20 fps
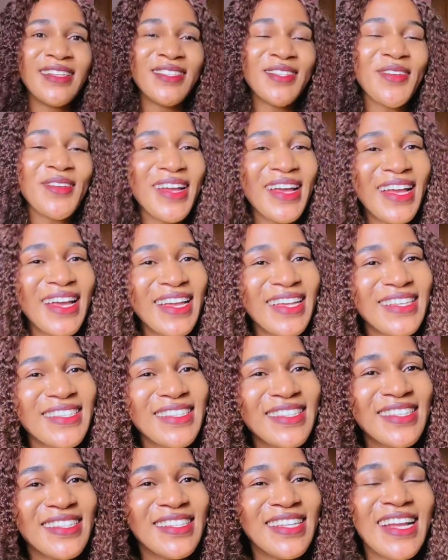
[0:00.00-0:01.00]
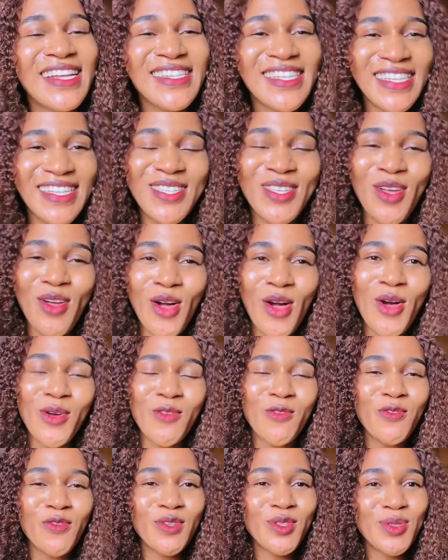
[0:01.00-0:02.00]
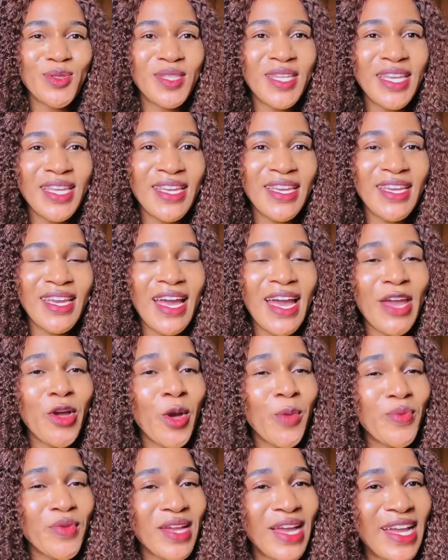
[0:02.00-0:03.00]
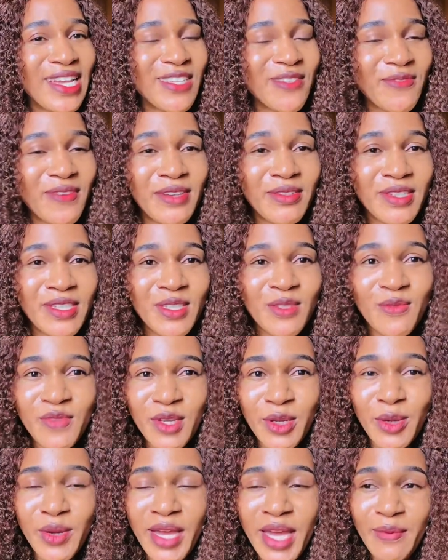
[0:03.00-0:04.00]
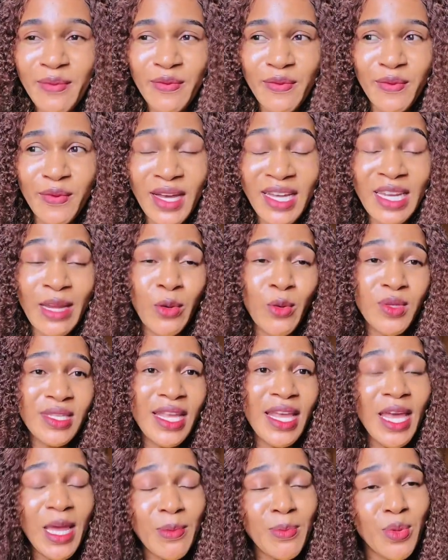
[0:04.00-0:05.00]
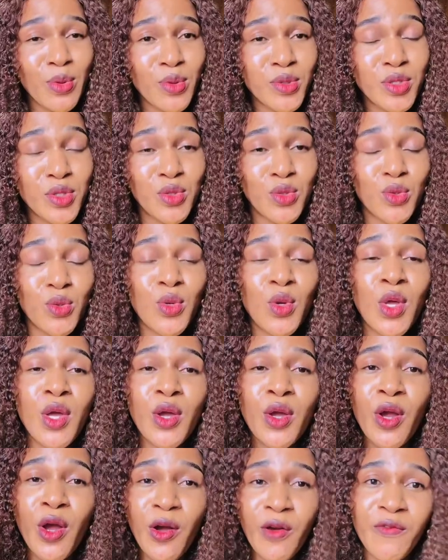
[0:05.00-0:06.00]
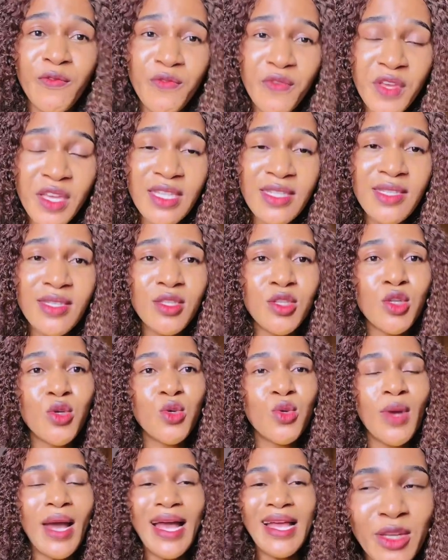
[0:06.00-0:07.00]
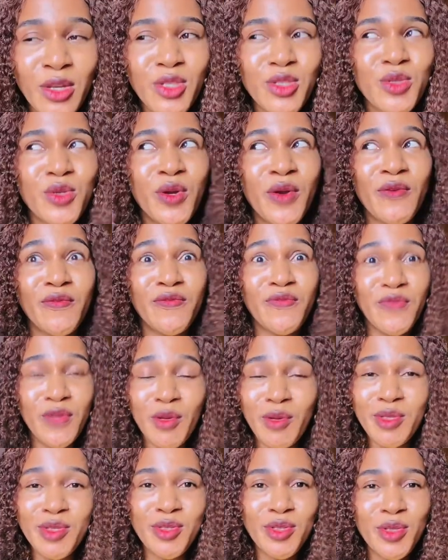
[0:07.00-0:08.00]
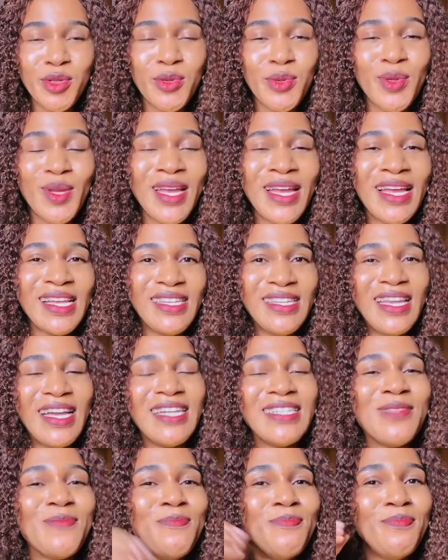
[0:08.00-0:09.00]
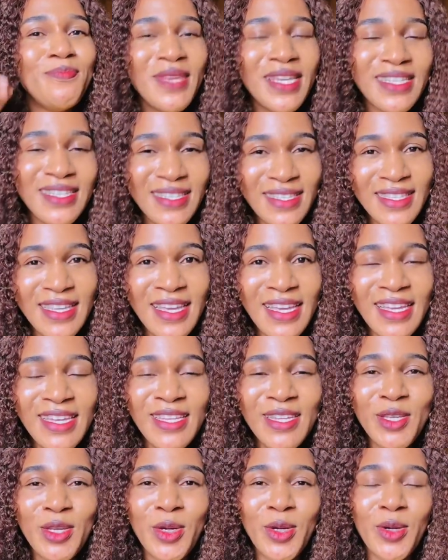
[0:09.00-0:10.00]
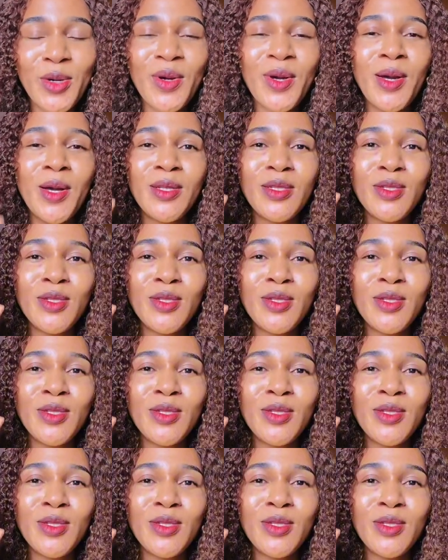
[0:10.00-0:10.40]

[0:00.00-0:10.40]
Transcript: So guys, that is all for today. I hope you guys found this video helpful and I was able to convince you and not confuse you that mixing your